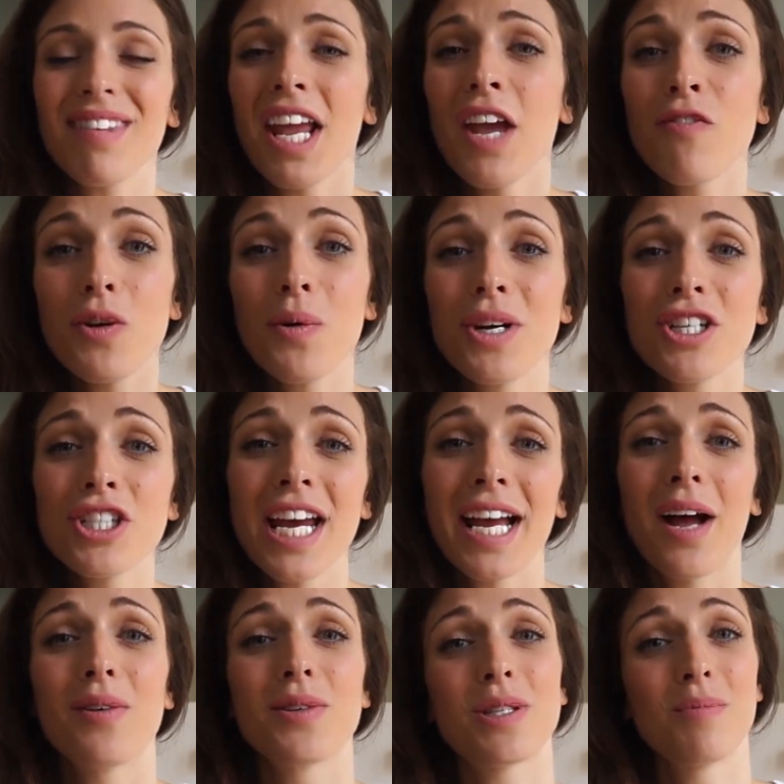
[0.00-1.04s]
If you want to
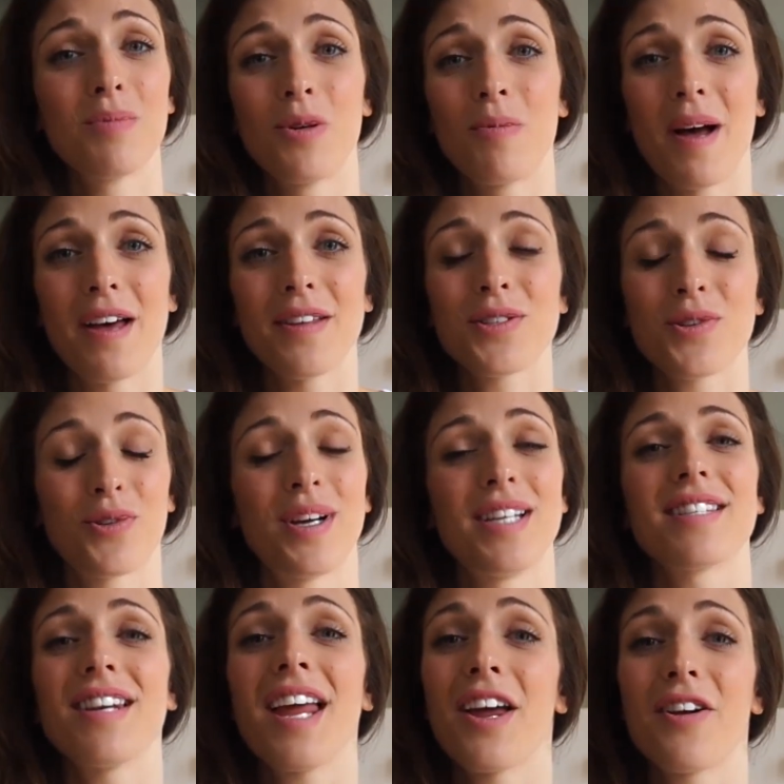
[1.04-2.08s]
check out some more birth
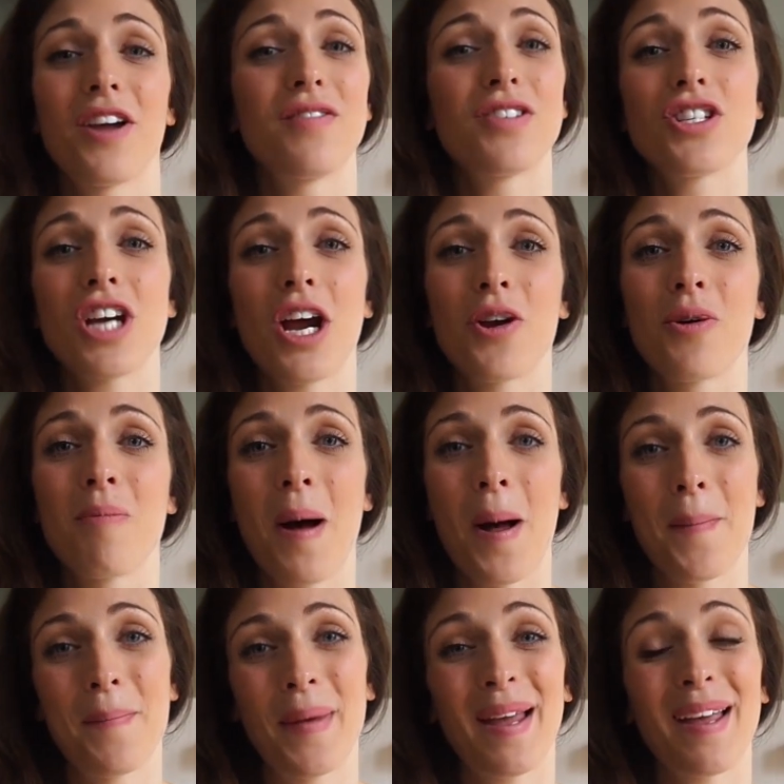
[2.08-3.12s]
stories, then head over to Channel
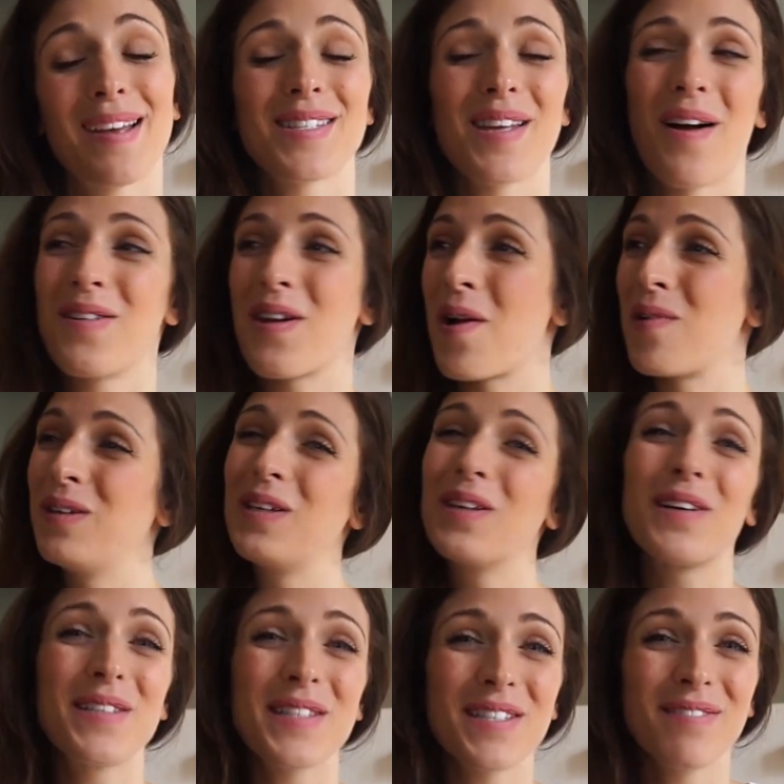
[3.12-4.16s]
Mum because I know
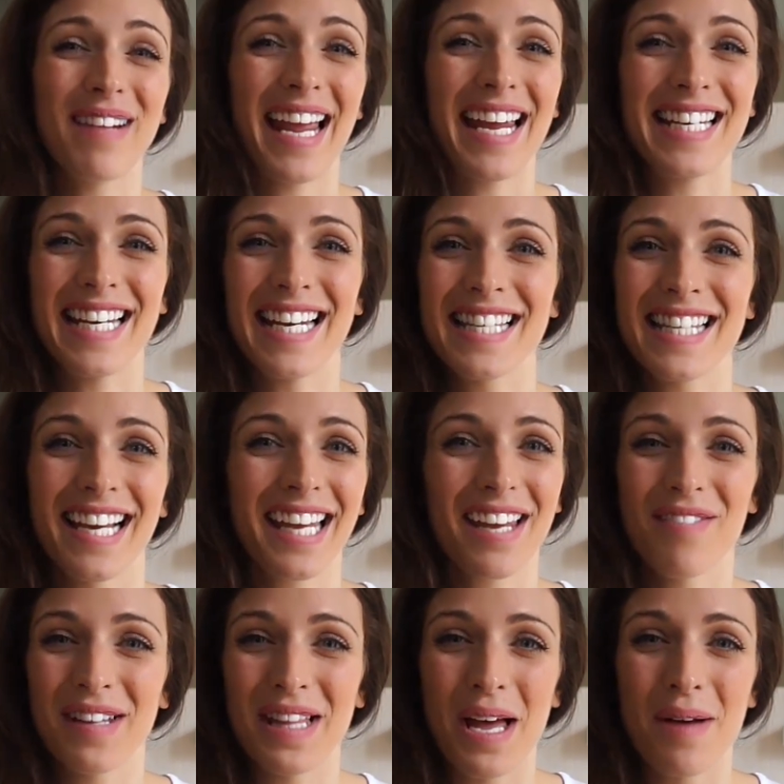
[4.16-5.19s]
lots of ladies are
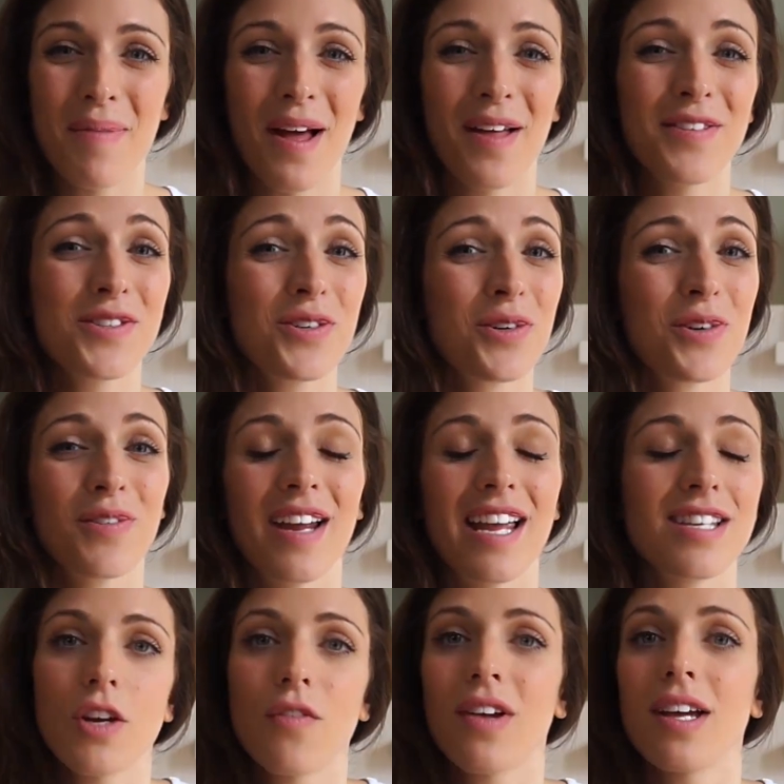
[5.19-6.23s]
giving their birth
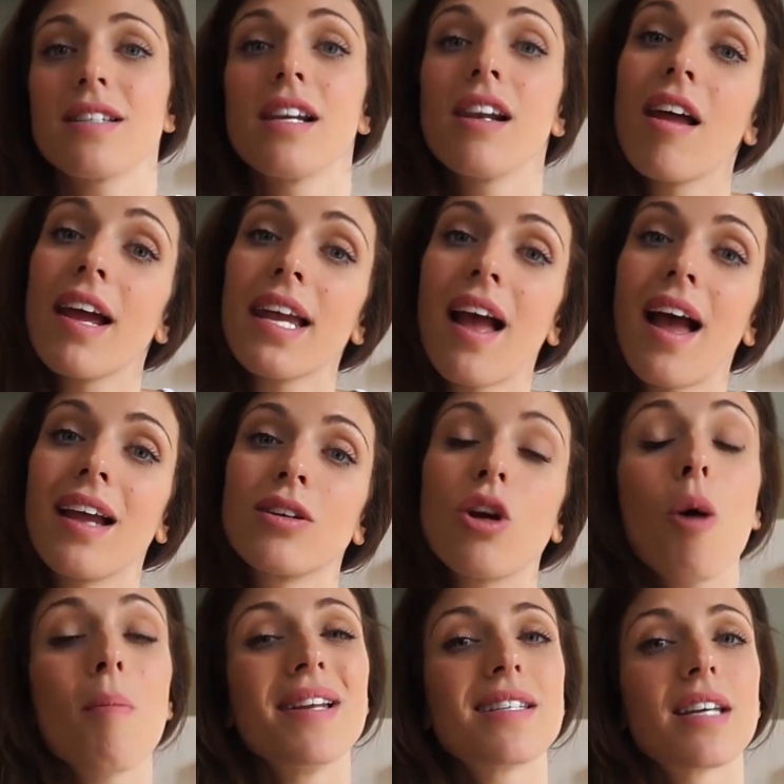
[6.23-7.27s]
stories. Don't forget to like and
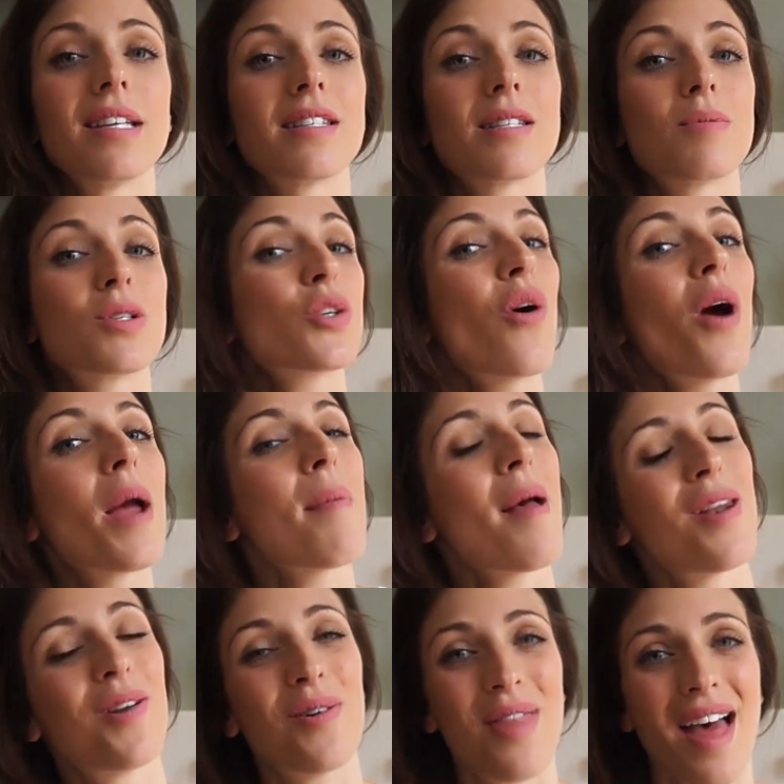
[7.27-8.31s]
comment and subscribe
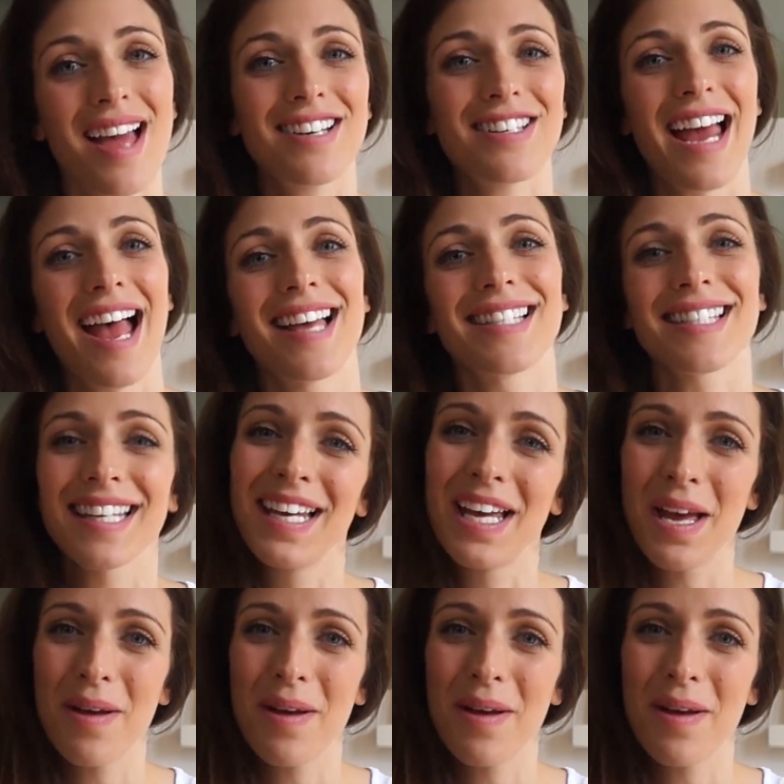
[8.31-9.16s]
and all that jazz.